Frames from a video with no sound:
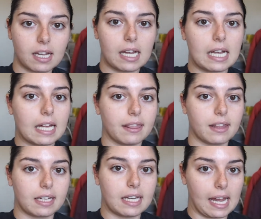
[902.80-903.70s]
and
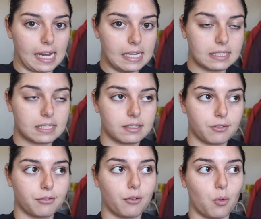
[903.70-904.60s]
the gate
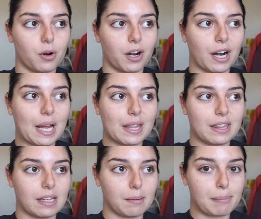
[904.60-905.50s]
for
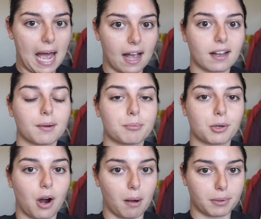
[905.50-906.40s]
the back
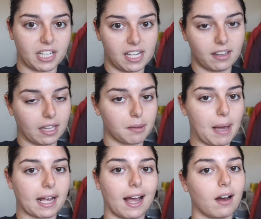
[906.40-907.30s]
property, like the
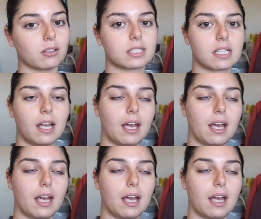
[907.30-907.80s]
back house.